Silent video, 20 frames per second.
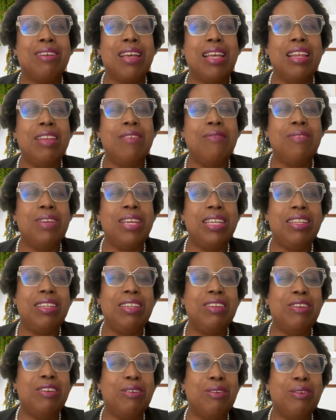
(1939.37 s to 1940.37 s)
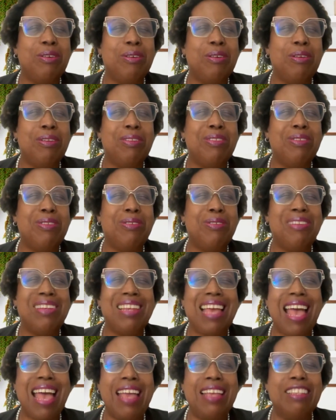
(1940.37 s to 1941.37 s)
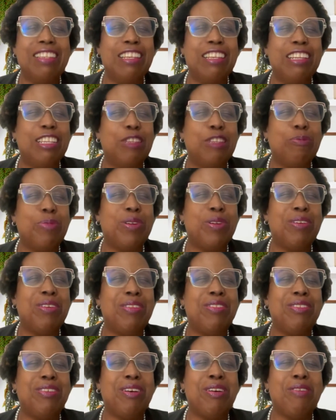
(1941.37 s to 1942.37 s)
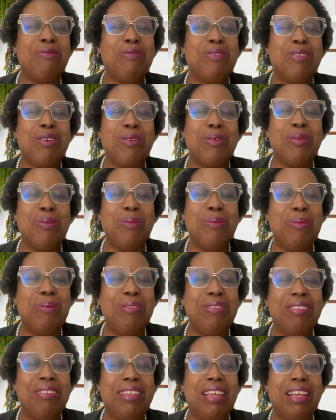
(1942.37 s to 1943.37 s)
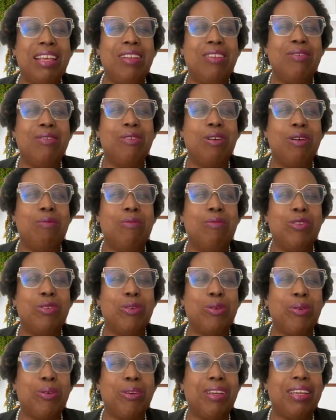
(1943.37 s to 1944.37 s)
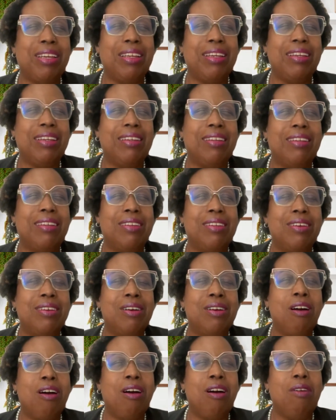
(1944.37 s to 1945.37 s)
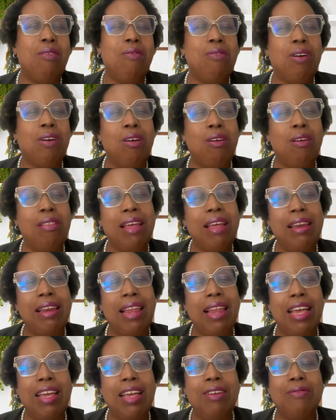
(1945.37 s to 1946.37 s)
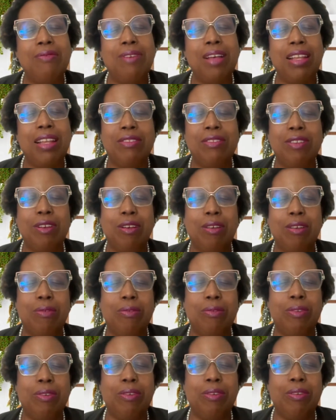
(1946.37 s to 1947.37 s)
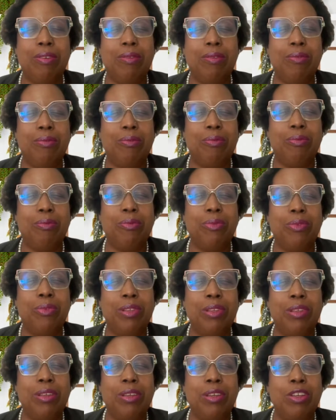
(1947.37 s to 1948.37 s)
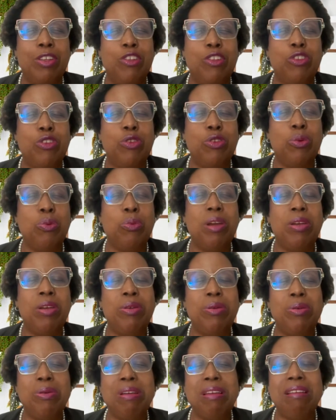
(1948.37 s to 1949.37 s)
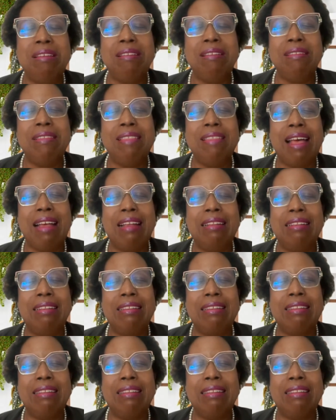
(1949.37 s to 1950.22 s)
elevating her to the highest experience of her own self, of joy, of all that life has to offer. So we're knowing that